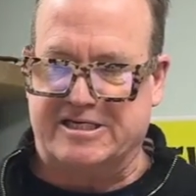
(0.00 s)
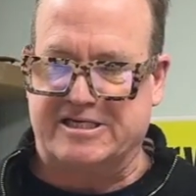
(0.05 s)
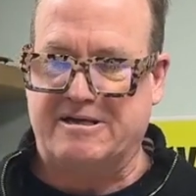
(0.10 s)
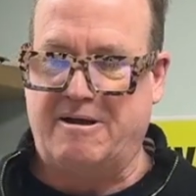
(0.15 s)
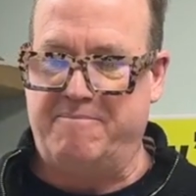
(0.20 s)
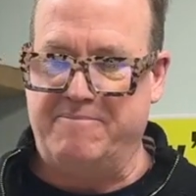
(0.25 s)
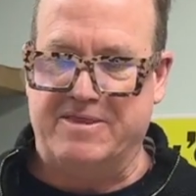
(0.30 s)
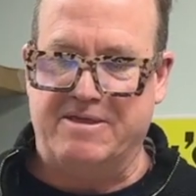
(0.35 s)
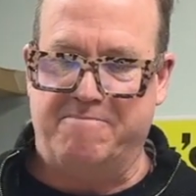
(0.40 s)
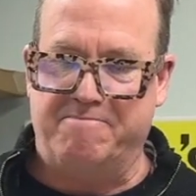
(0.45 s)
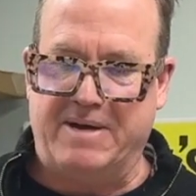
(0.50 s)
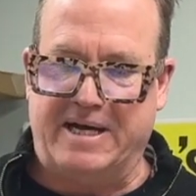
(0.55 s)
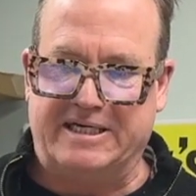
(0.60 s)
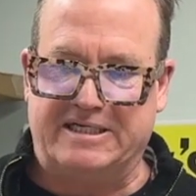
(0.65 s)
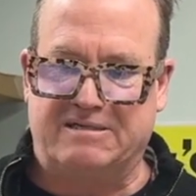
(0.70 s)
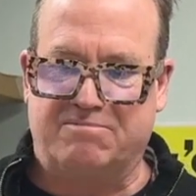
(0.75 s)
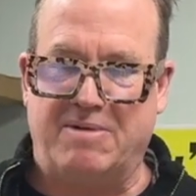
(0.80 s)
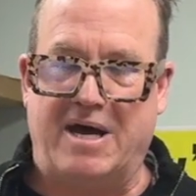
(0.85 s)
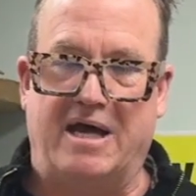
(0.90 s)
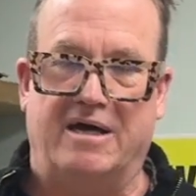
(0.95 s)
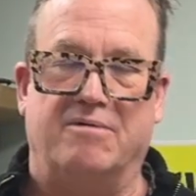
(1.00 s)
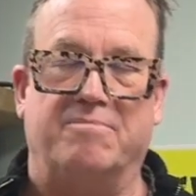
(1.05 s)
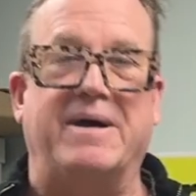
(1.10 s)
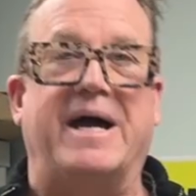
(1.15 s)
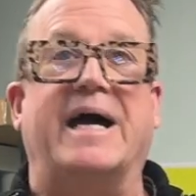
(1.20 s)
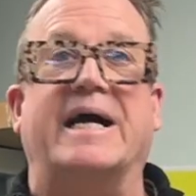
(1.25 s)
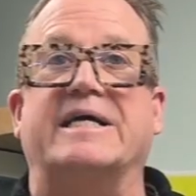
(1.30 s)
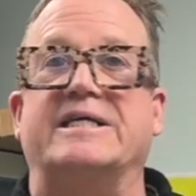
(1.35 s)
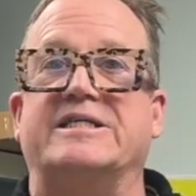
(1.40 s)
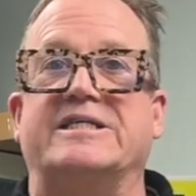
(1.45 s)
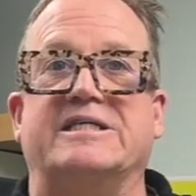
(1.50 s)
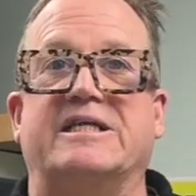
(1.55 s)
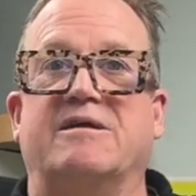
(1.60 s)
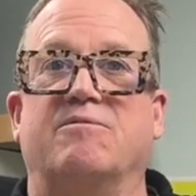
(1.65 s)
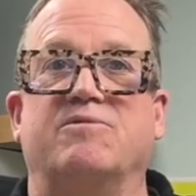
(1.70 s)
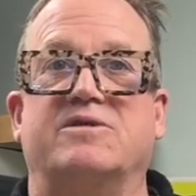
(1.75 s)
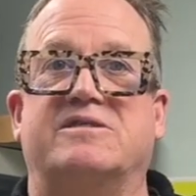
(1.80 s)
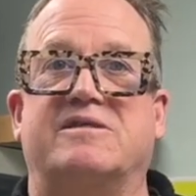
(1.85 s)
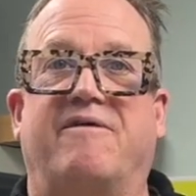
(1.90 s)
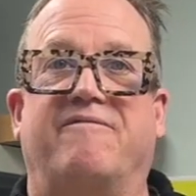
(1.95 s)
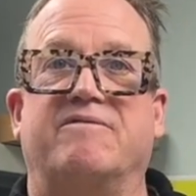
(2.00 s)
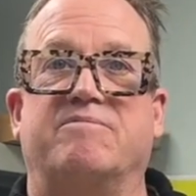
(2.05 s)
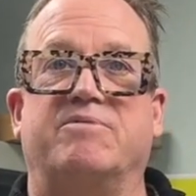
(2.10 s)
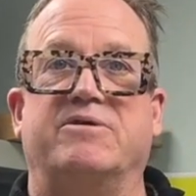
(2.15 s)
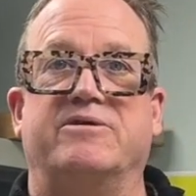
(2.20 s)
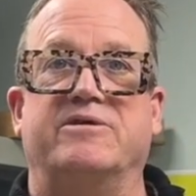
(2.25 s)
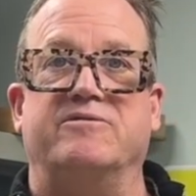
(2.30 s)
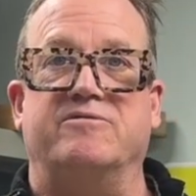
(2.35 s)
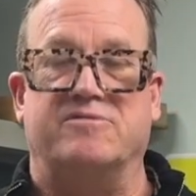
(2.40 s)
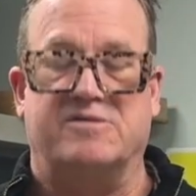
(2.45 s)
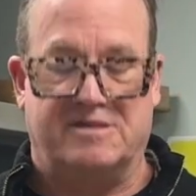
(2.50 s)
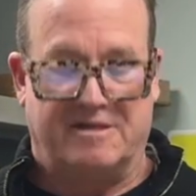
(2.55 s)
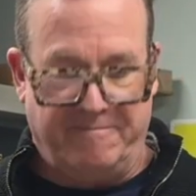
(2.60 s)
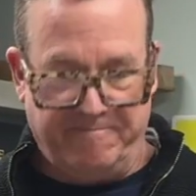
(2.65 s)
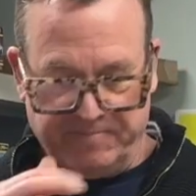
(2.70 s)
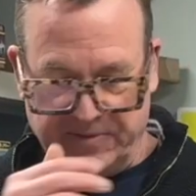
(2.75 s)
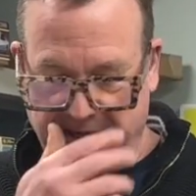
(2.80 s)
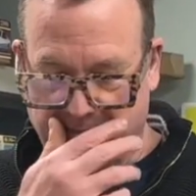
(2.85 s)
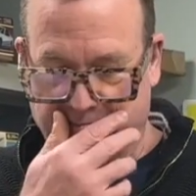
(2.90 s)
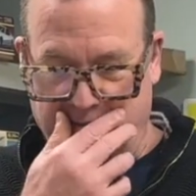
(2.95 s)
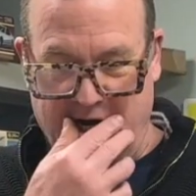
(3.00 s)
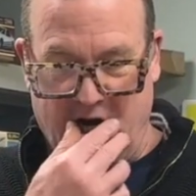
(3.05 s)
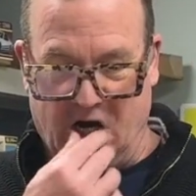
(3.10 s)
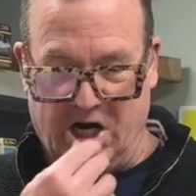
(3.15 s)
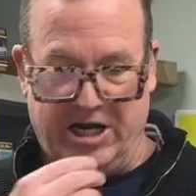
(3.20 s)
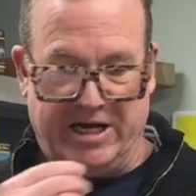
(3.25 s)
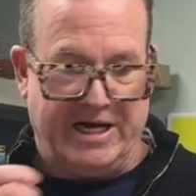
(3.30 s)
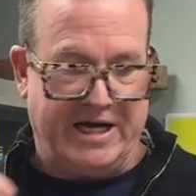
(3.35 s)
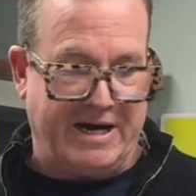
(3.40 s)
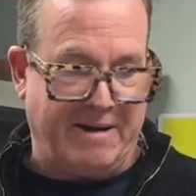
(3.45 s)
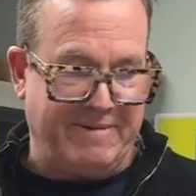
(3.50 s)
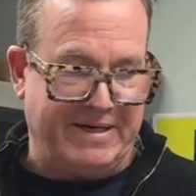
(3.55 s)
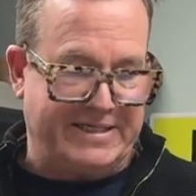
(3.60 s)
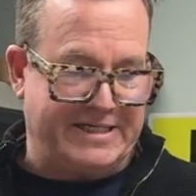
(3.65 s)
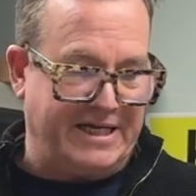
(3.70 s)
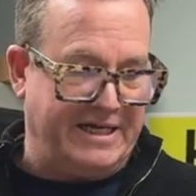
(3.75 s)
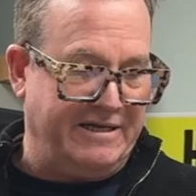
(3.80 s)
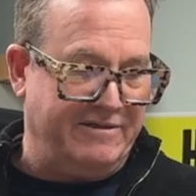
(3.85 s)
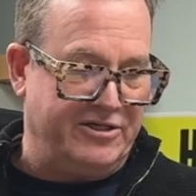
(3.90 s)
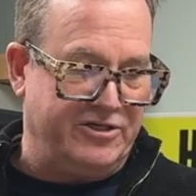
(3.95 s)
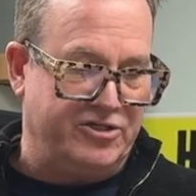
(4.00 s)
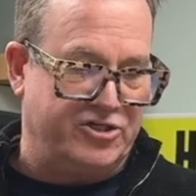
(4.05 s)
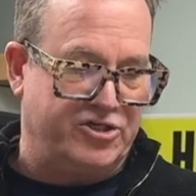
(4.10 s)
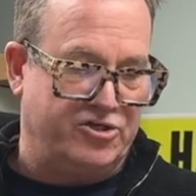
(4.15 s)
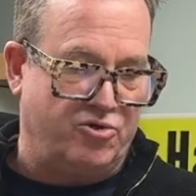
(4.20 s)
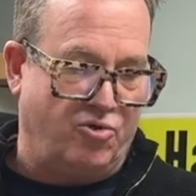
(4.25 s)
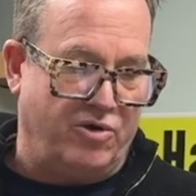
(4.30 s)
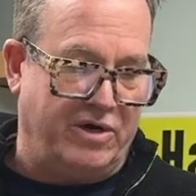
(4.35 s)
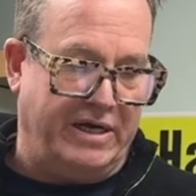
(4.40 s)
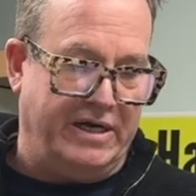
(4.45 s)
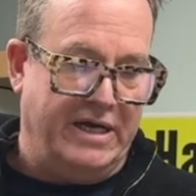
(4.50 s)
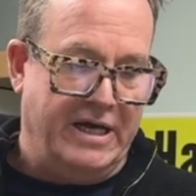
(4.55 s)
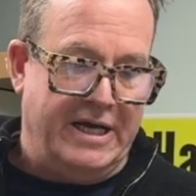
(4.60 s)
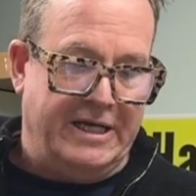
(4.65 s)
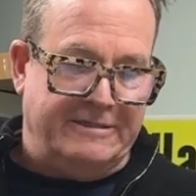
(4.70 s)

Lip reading: some of the best model packaging that was ever produced, period. And I'm going to tell you a little story.